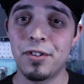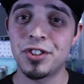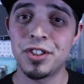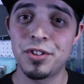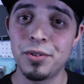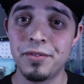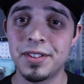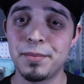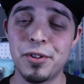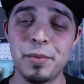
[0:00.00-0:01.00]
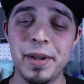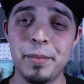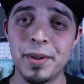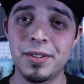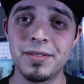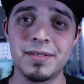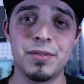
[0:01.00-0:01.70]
a version 2 of this motor being built.